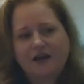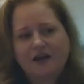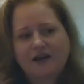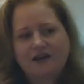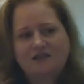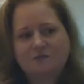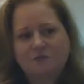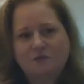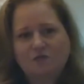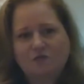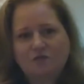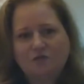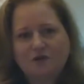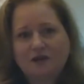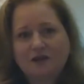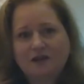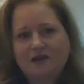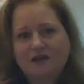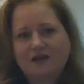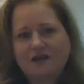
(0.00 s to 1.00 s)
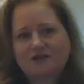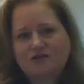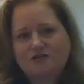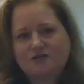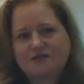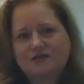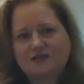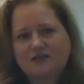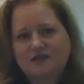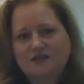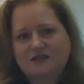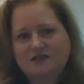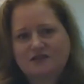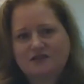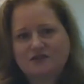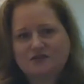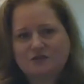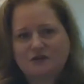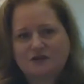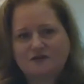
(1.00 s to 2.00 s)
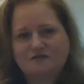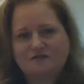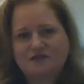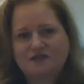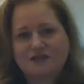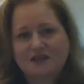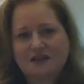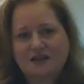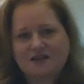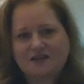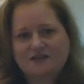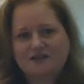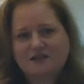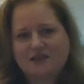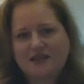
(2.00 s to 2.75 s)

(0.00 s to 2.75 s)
it's been really interesting to sort of dig into